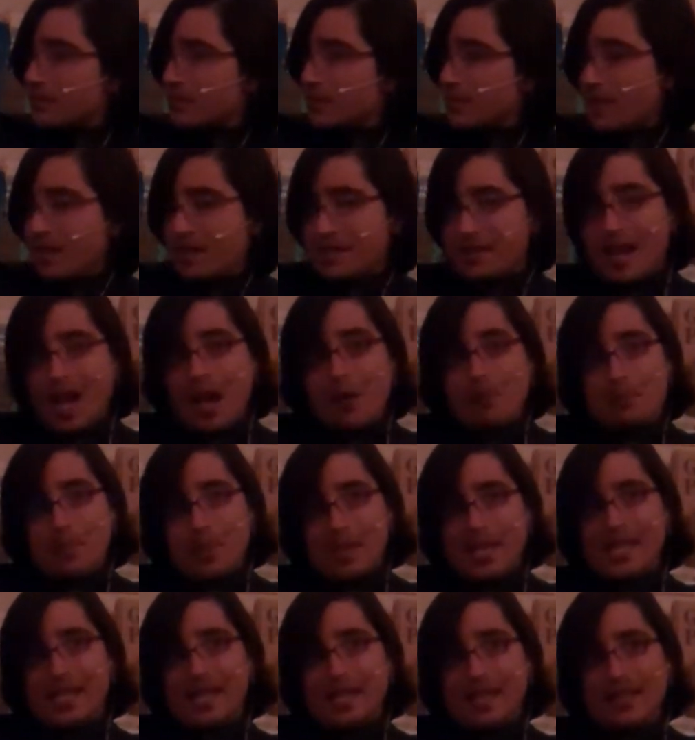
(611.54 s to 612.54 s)
To stop
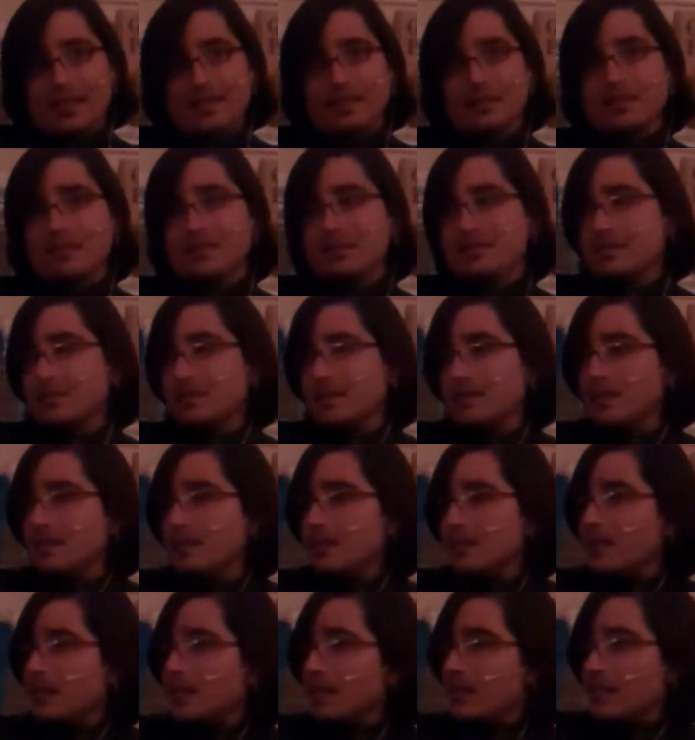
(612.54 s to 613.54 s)
being
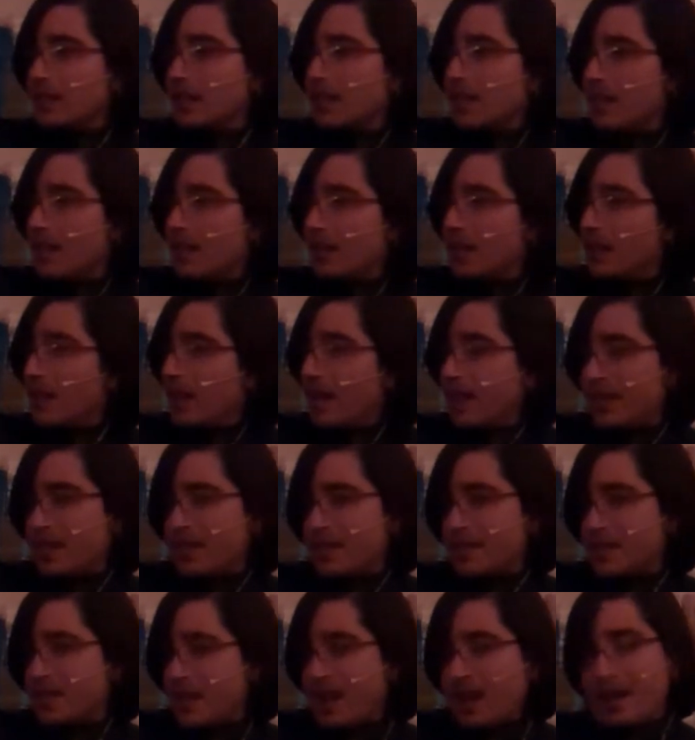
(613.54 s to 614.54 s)
and
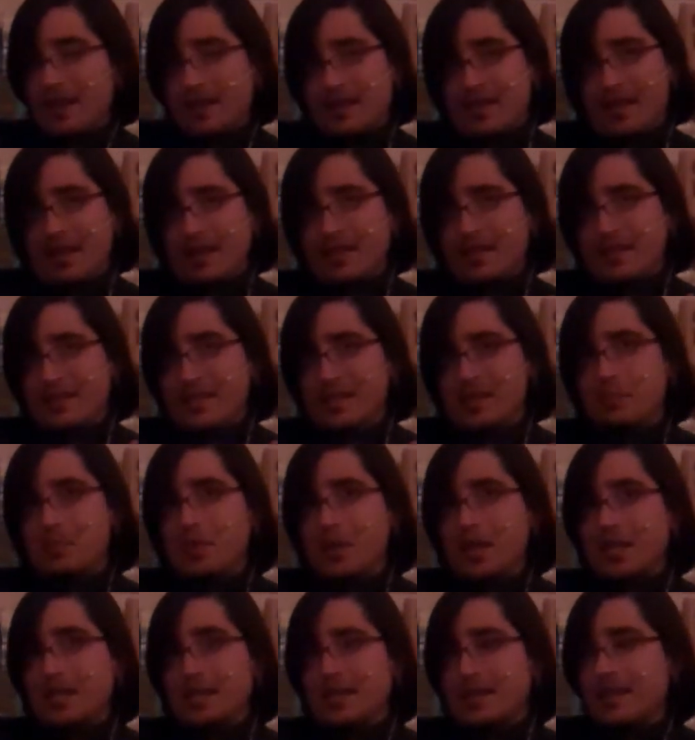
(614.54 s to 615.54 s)
just
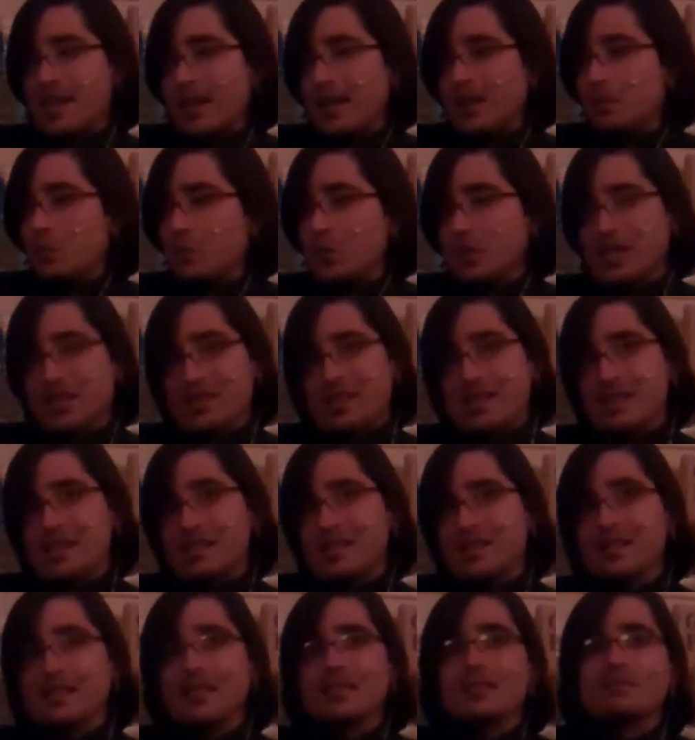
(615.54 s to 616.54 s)
be content with
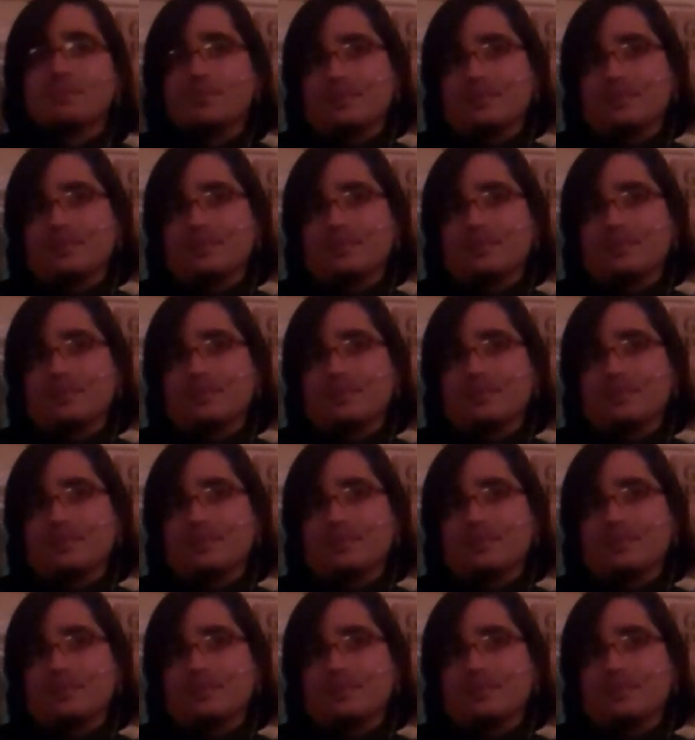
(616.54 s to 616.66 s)
existing.